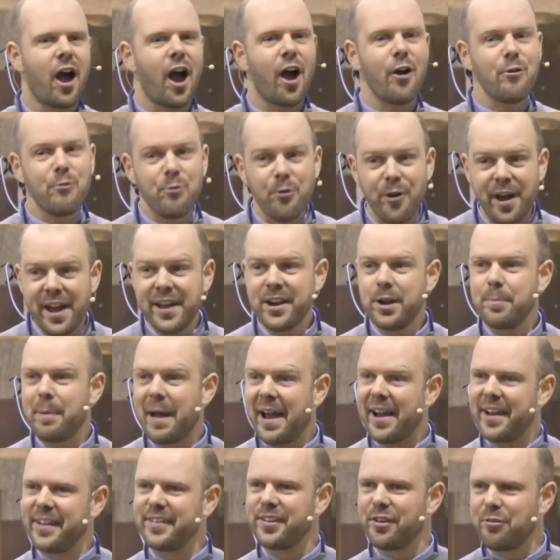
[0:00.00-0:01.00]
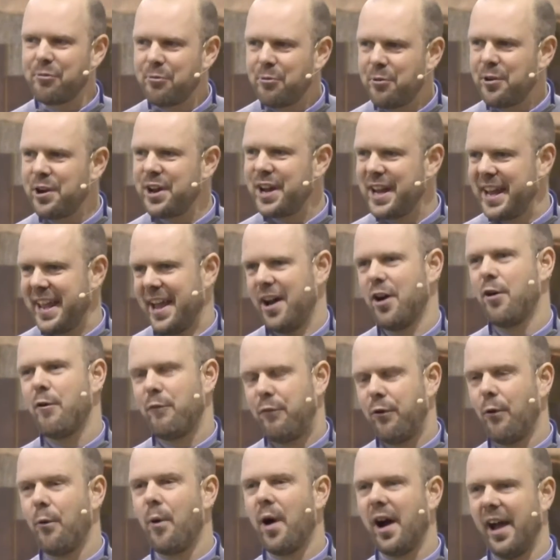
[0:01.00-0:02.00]
a roundabout is a really
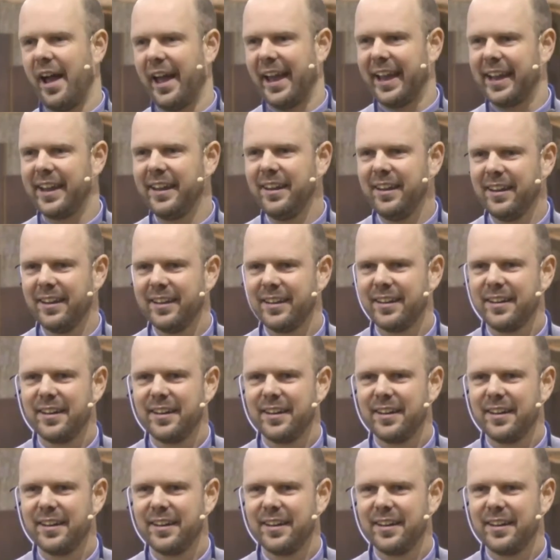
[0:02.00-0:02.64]
helpful way